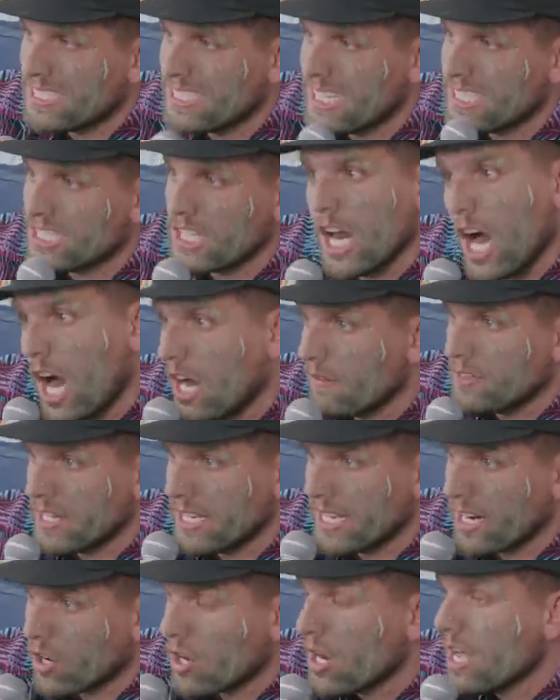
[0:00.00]
season of the
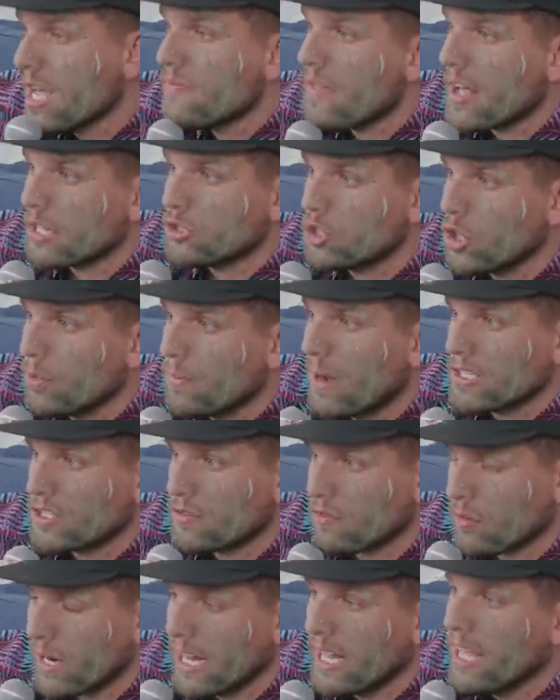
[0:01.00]
year. That's two months
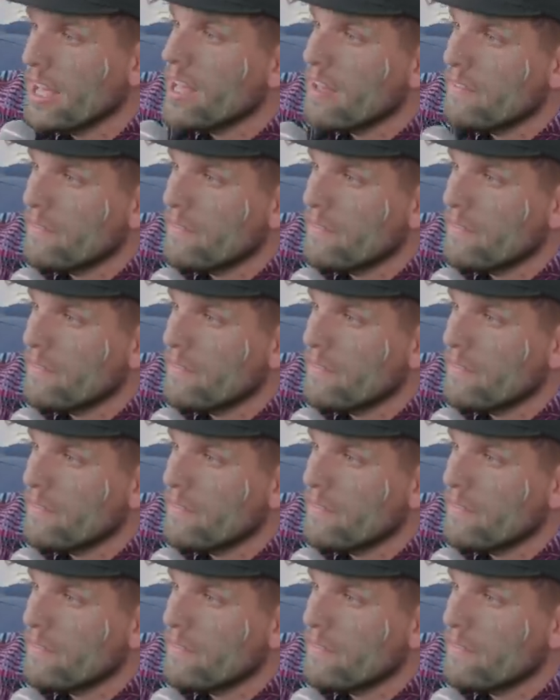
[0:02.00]
free.